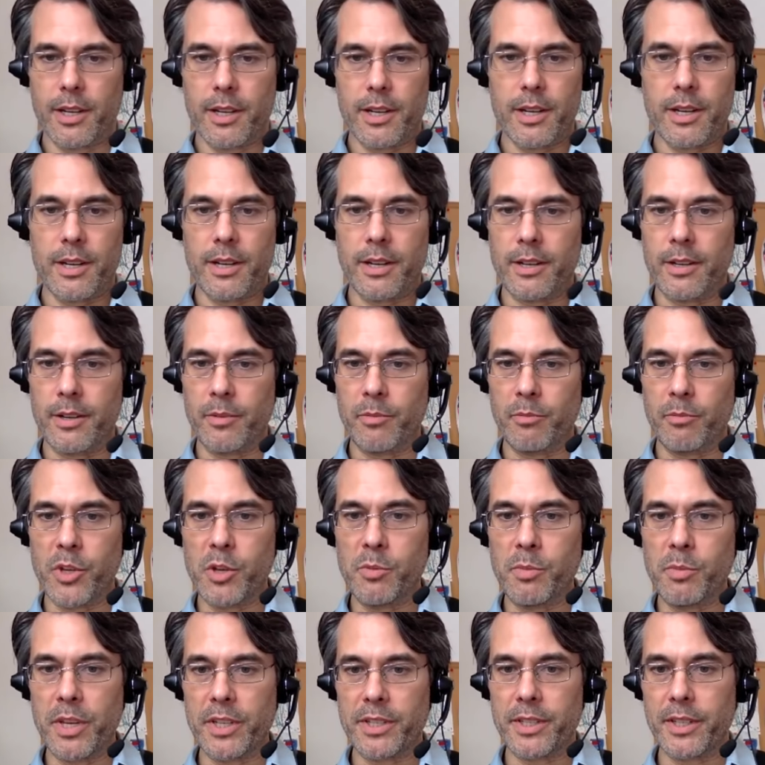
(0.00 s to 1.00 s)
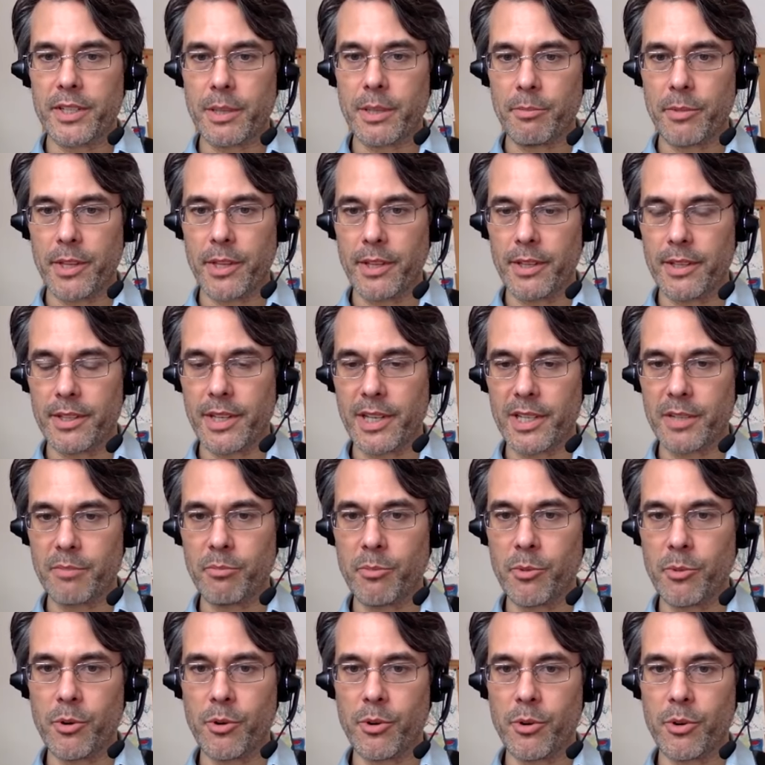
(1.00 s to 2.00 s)
um, you may see something that says
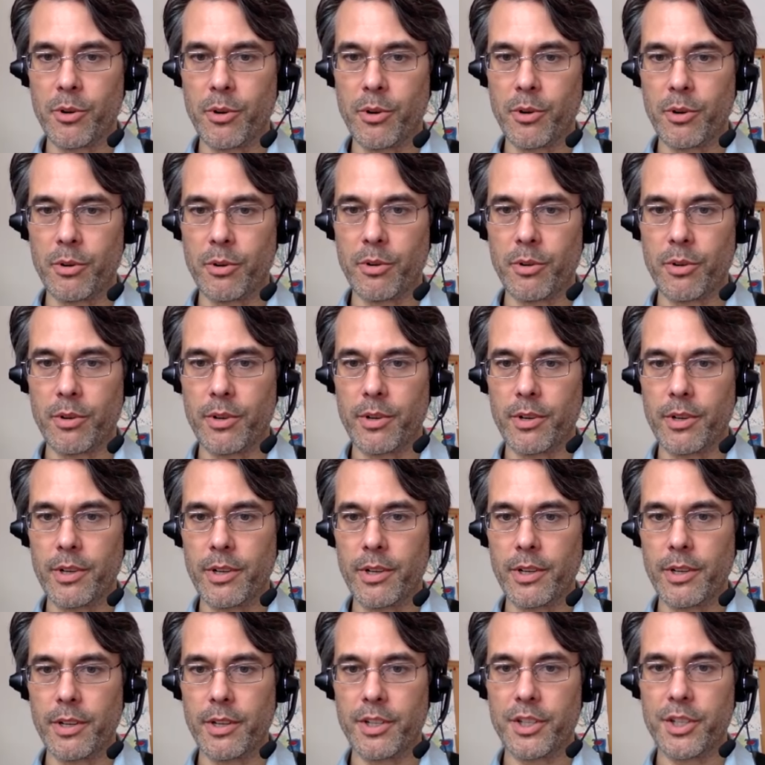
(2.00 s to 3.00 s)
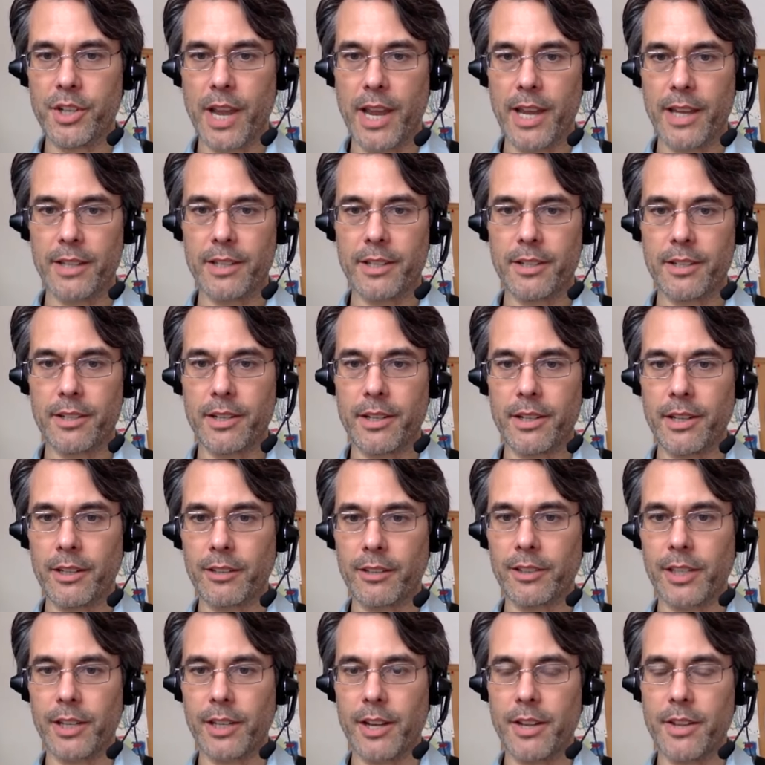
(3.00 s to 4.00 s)
more uh, chat and then
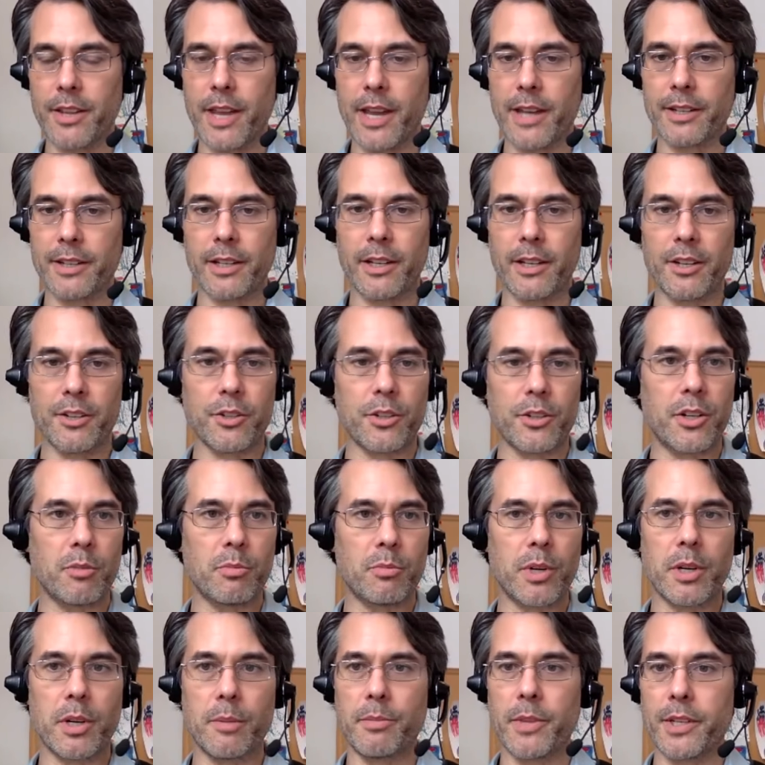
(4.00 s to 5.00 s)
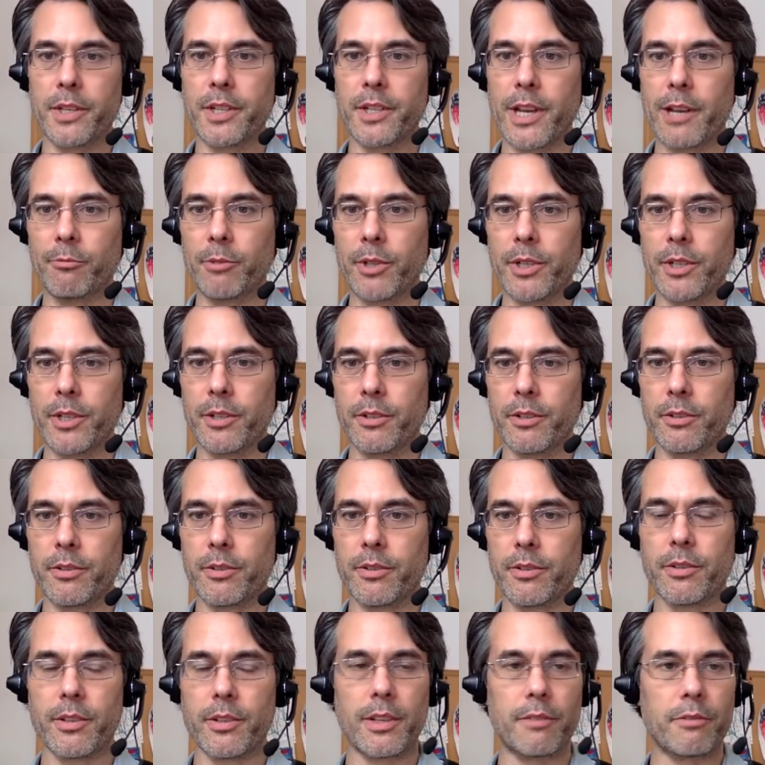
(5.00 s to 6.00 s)
click on that and it should open up the chat window
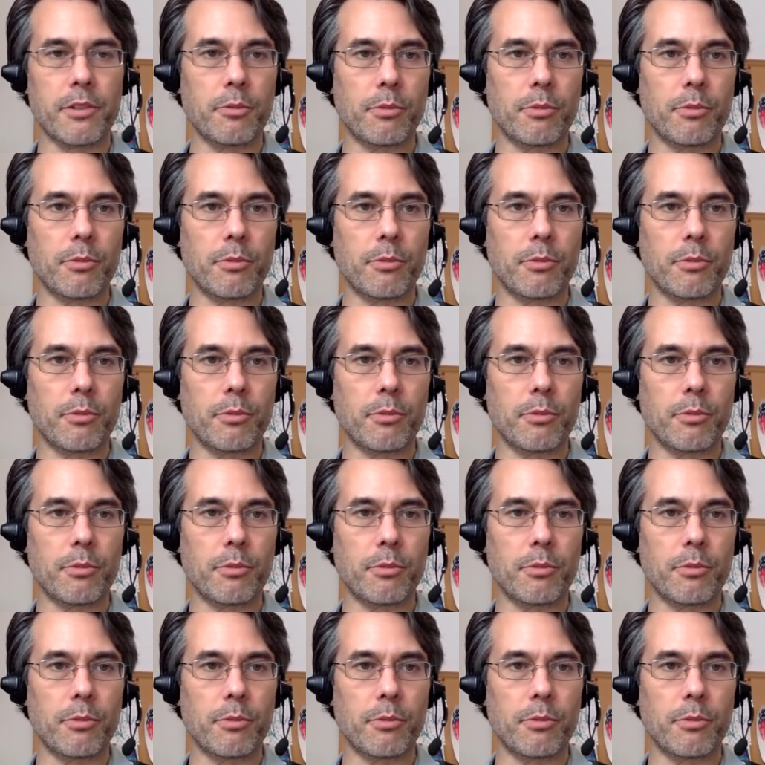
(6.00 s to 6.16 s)
if you